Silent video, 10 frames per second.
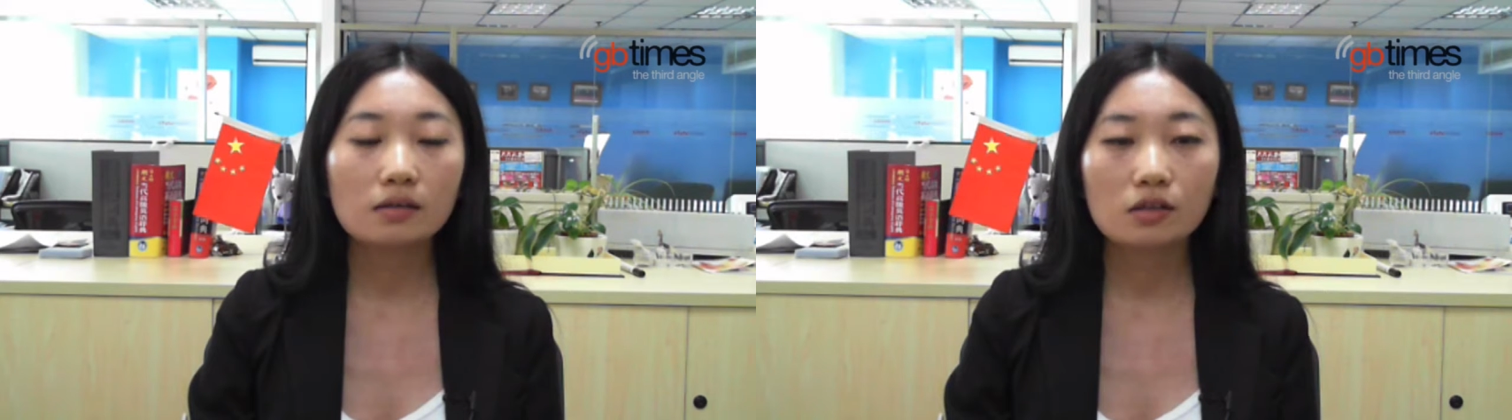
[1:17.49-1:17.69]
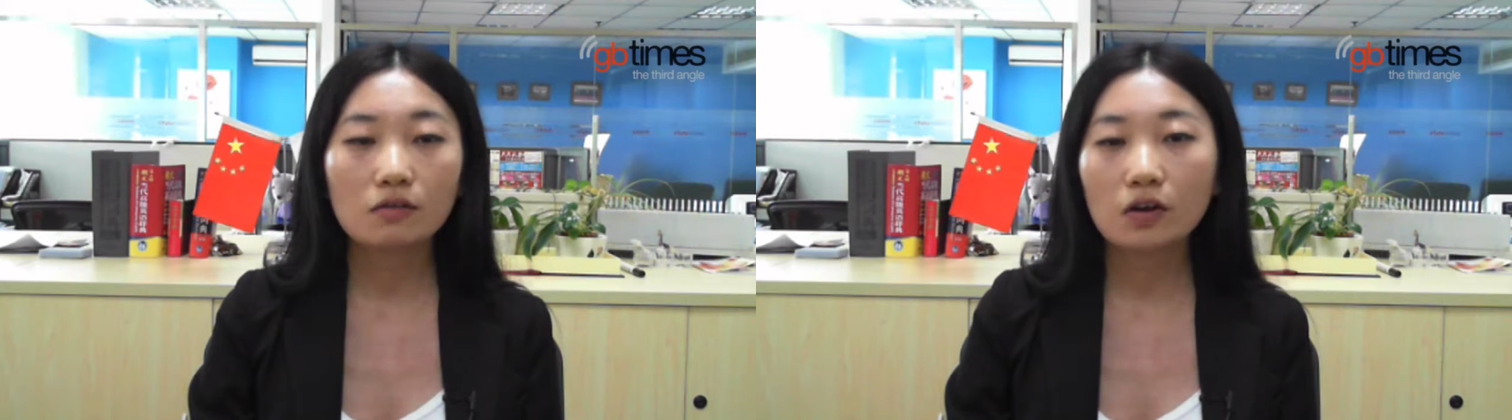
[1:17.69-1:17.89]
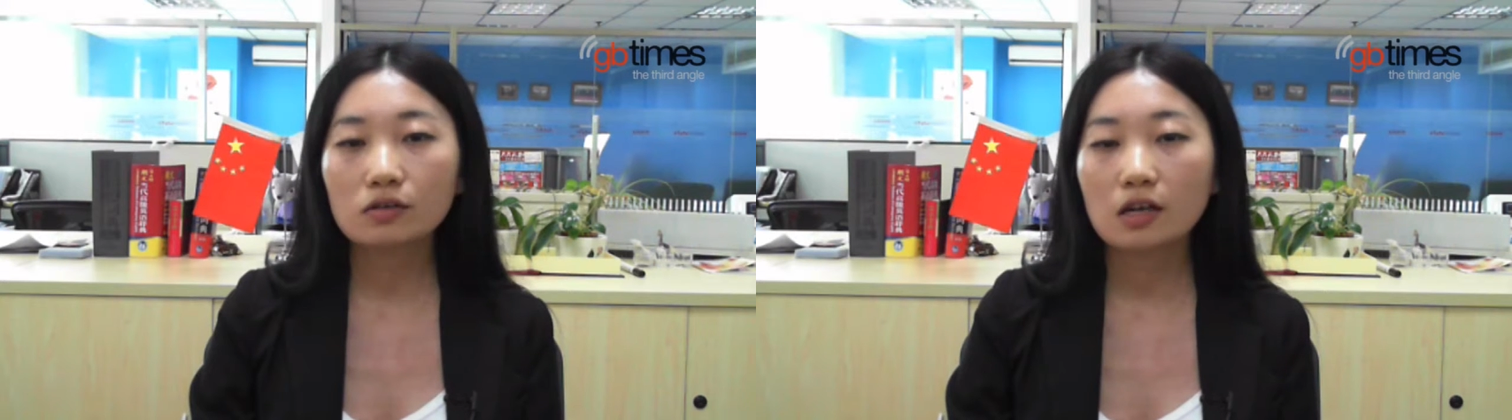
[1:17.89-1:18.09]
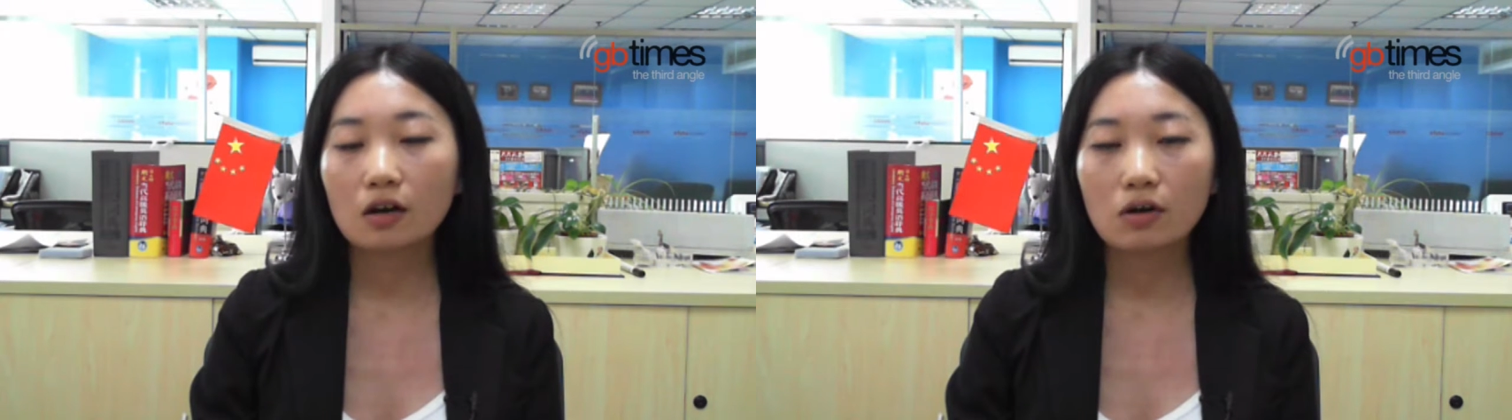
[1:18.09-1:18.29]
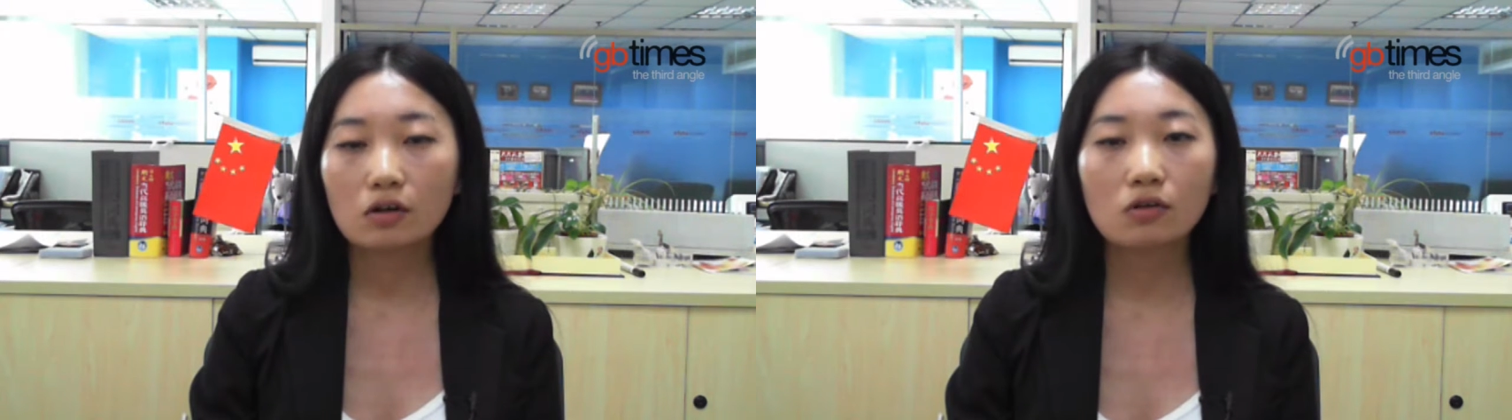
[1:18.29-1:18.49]

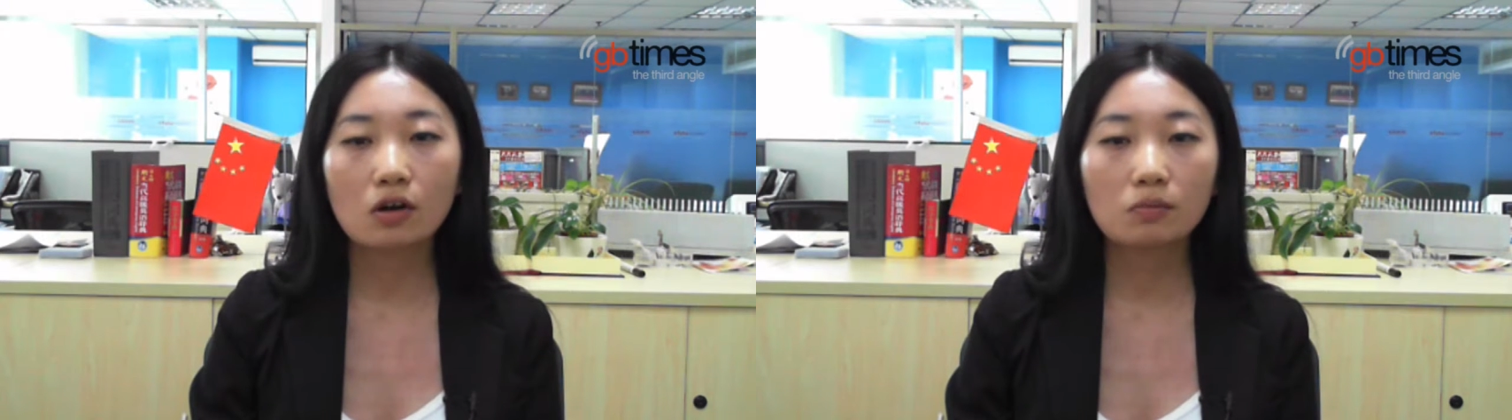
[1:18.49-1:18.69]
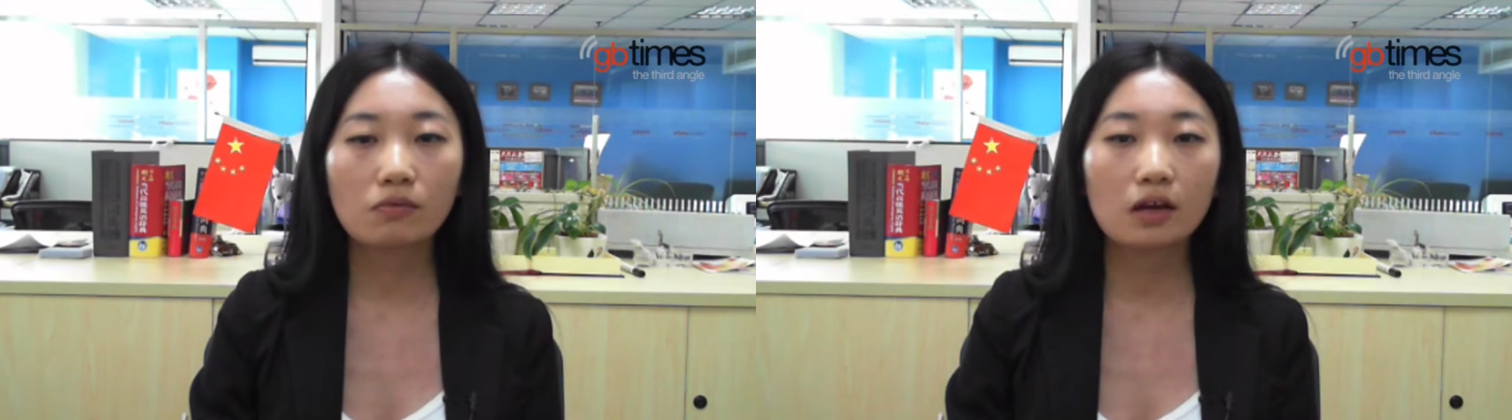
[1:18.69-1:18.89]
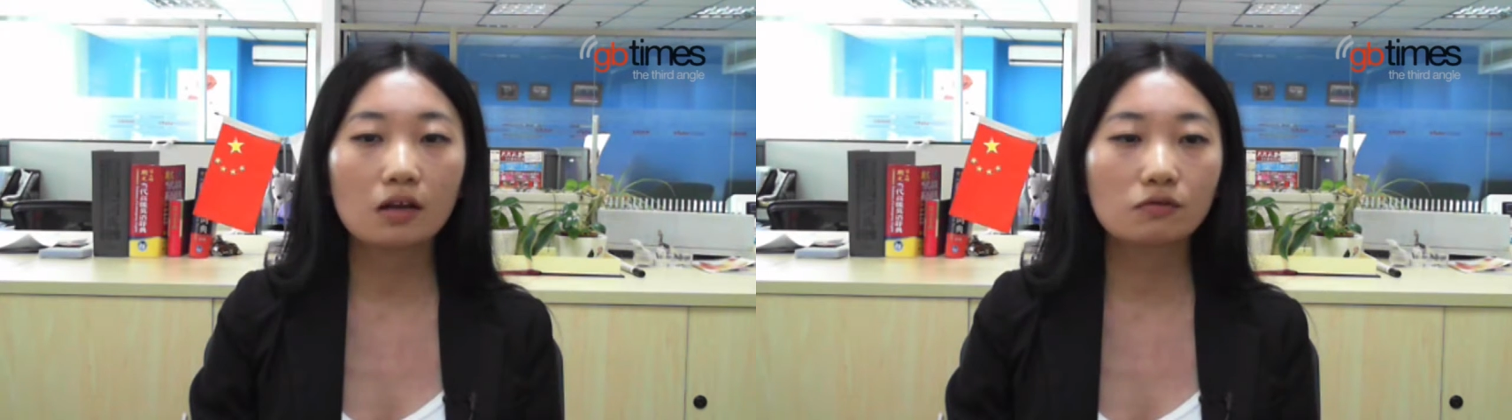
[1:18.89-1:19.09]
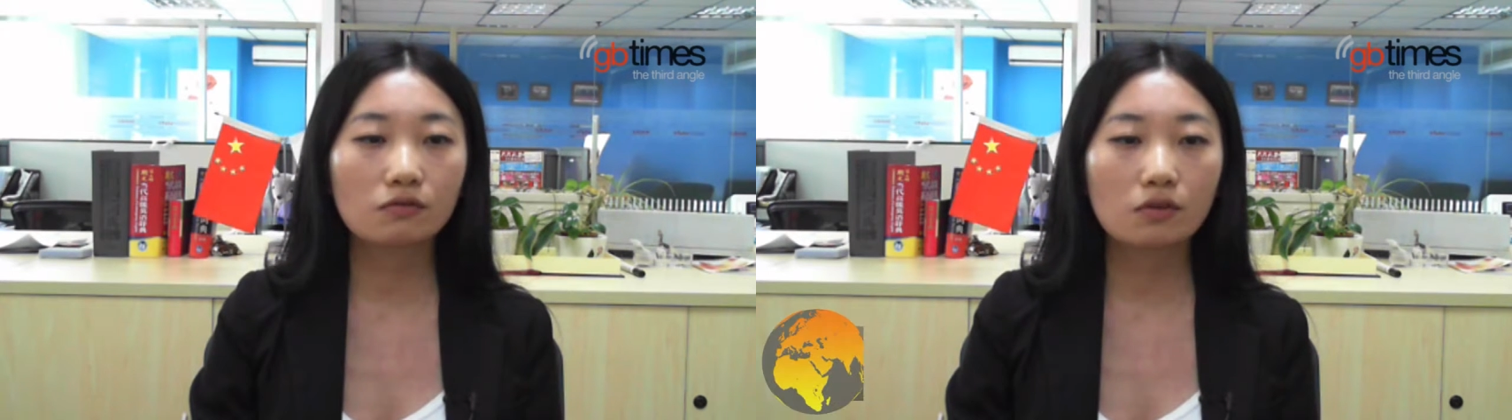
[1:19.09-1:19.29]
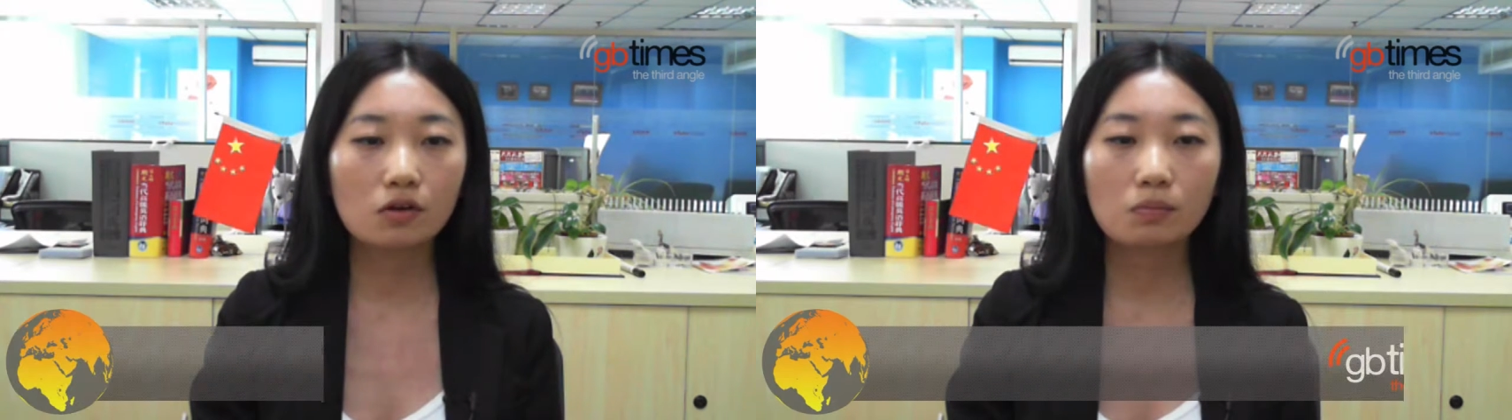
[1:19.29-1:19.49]
Fonterra Cooperative
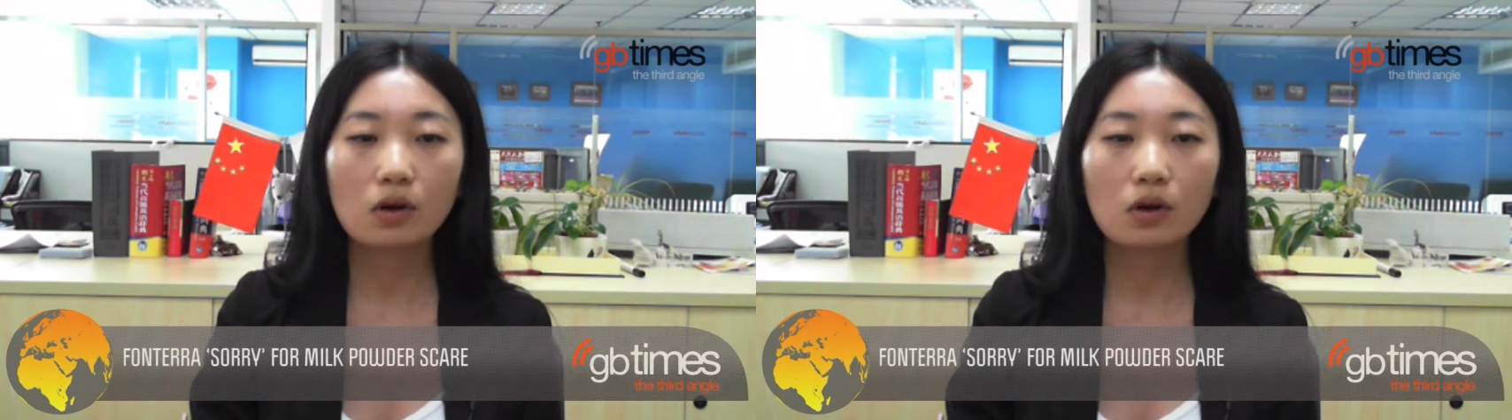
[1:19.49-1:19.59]
Group